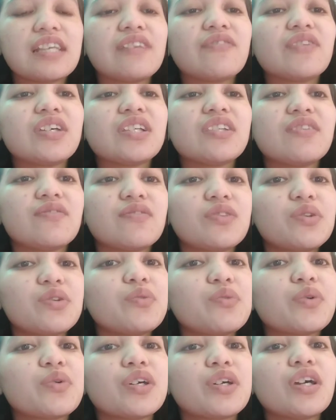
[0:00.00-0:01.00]
leaving the
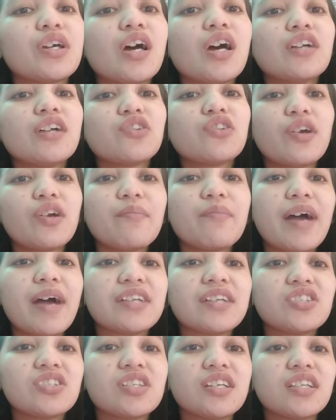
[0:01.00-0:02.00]
viewer to
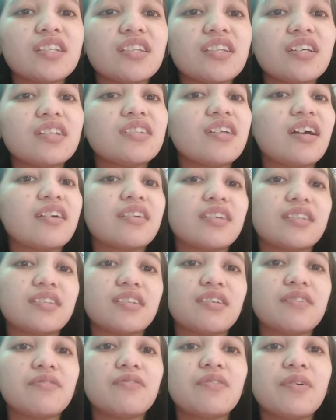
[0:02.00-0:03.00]
imagine the
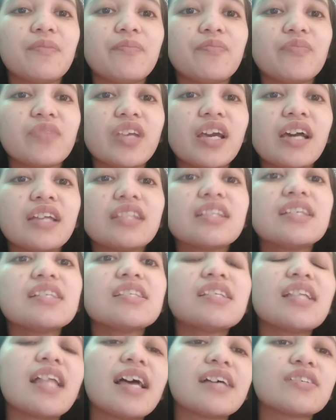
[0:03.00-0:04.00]
narrative.
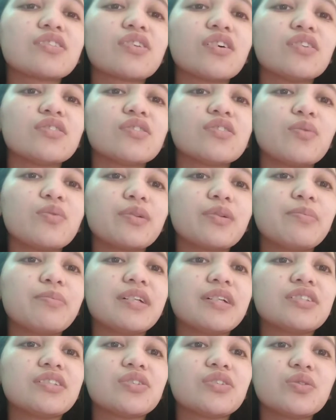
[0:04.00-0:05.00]
These lessons will
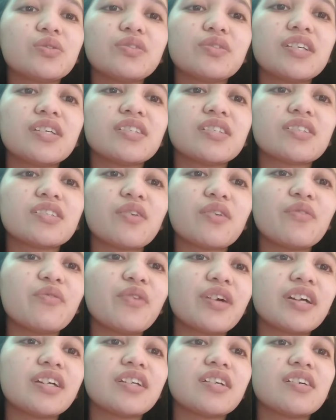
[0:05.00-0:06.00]
build students'
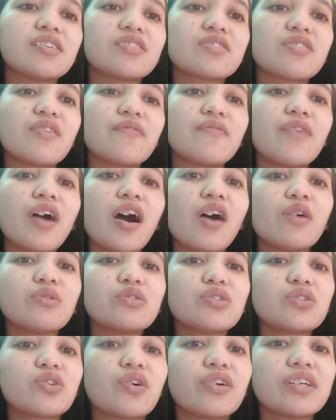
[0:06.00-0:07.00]
awareness of how
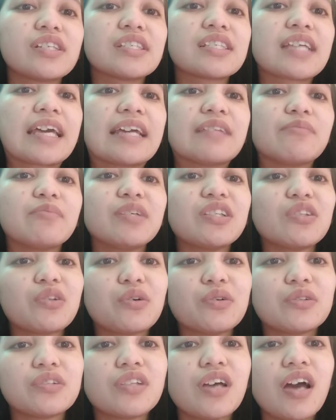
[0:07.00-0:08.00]
stories can be
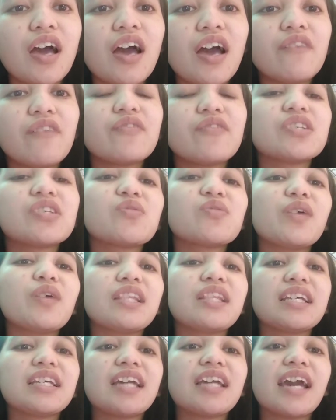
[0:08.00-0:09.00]
told
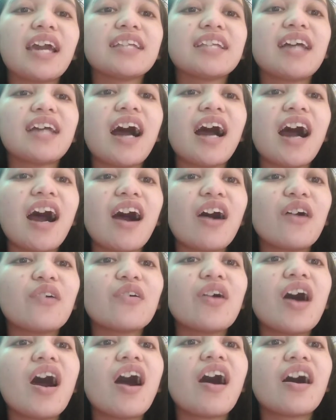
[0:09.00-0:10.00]
visually and how
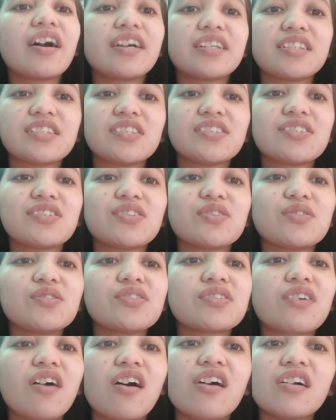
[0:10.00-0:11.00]
artists
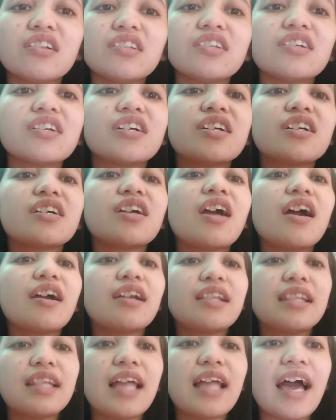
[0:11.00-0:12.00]
use color,
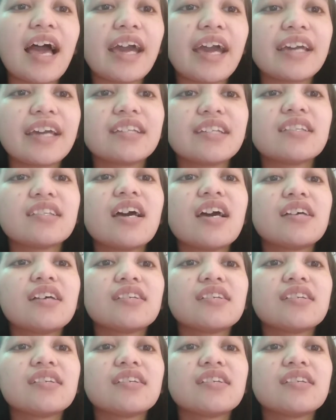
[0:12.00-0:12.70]
line,